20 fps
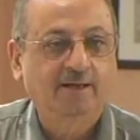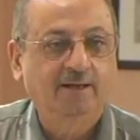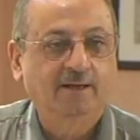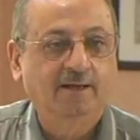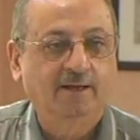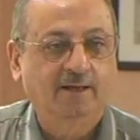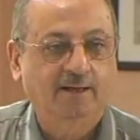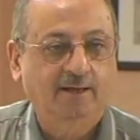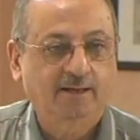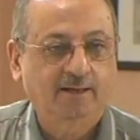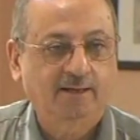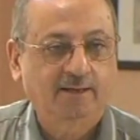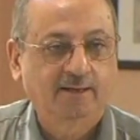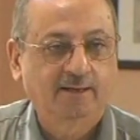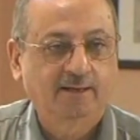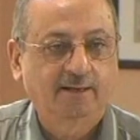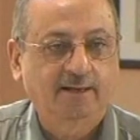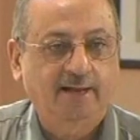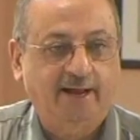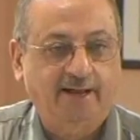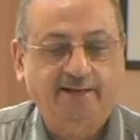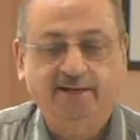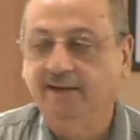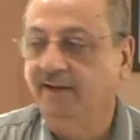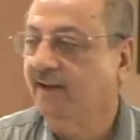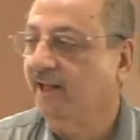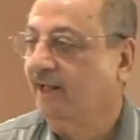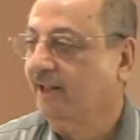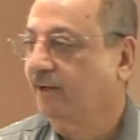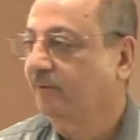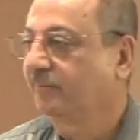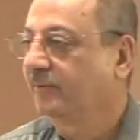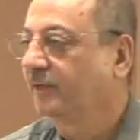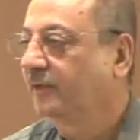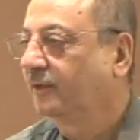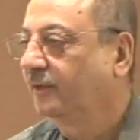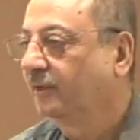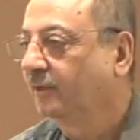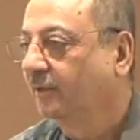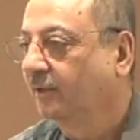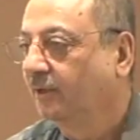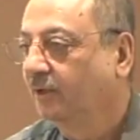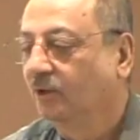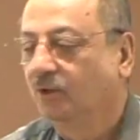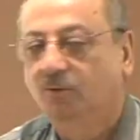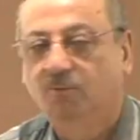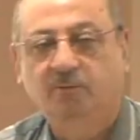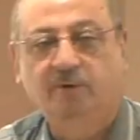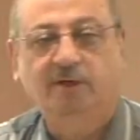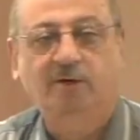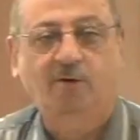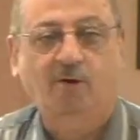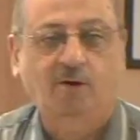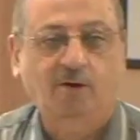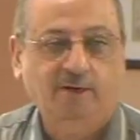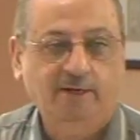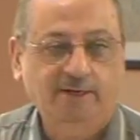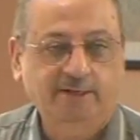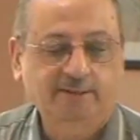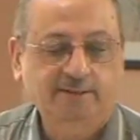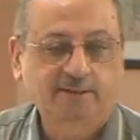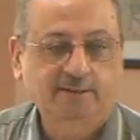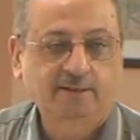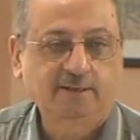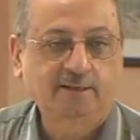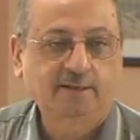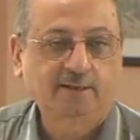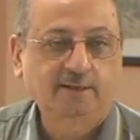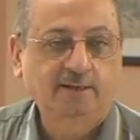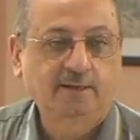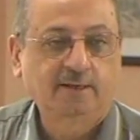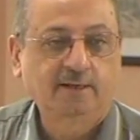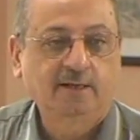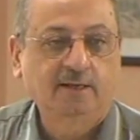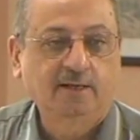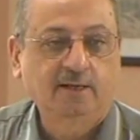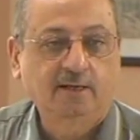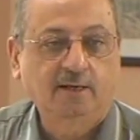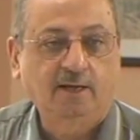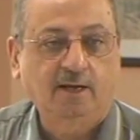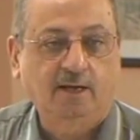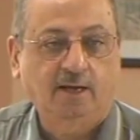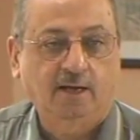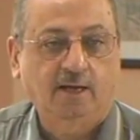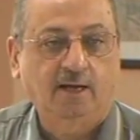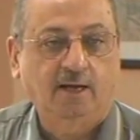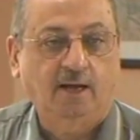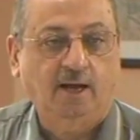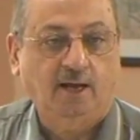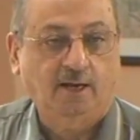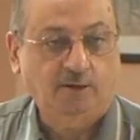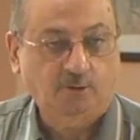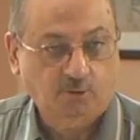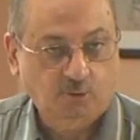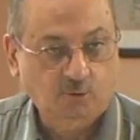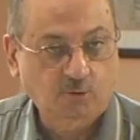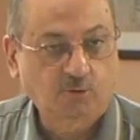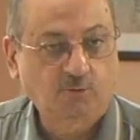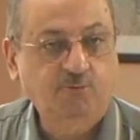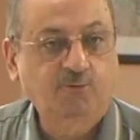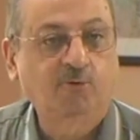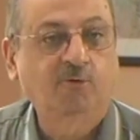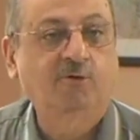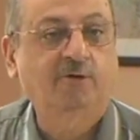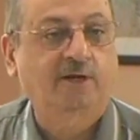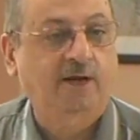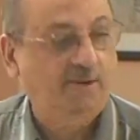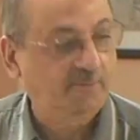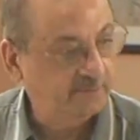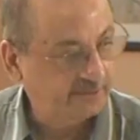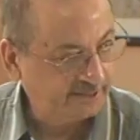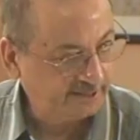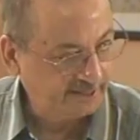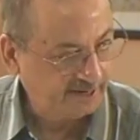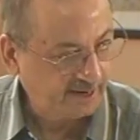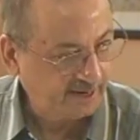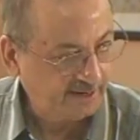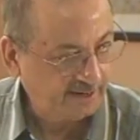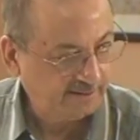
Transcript: And in Arabic, we call it al-huruful kamriya,